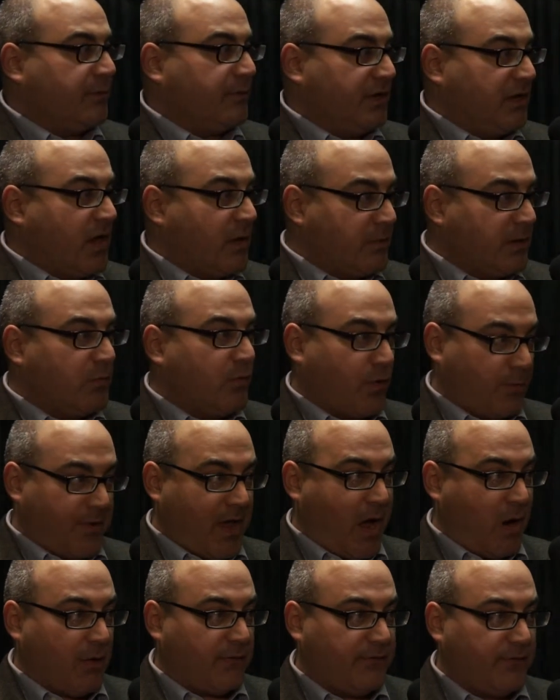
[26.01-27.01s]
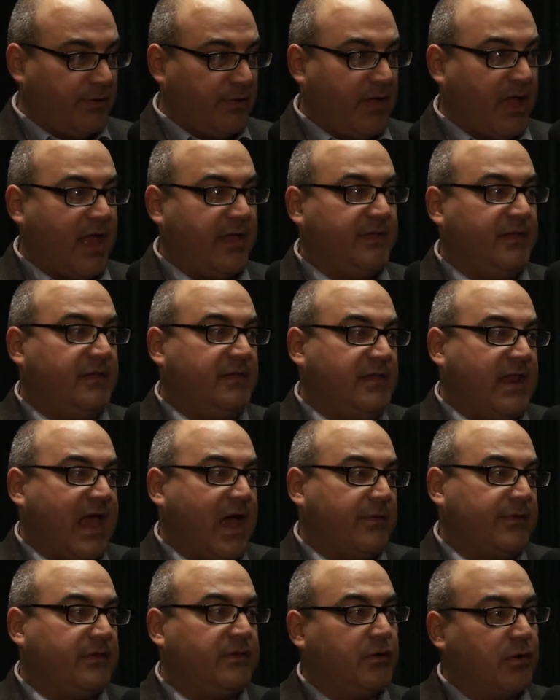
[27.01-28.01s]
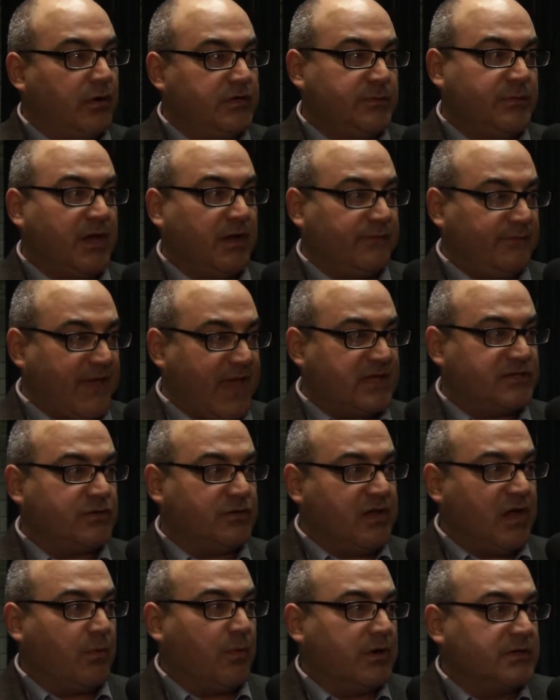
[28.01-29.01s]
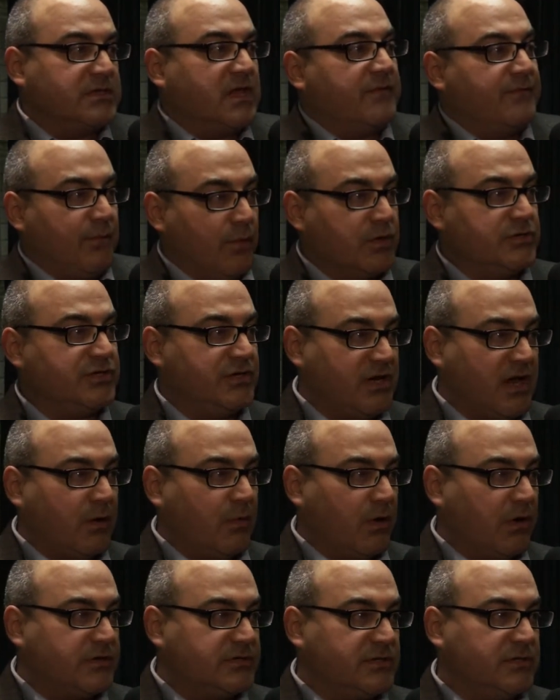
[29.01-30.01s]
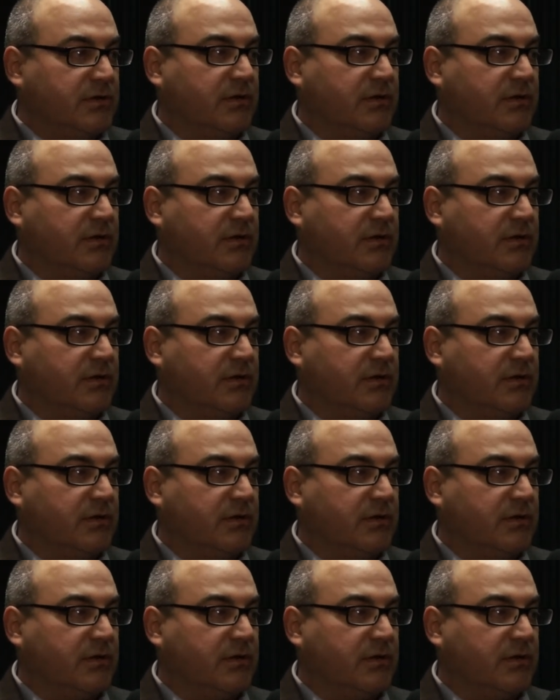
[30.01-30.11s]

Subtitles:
They're becoming more powerful, and now that they're going to be on faster networks like 4G networks,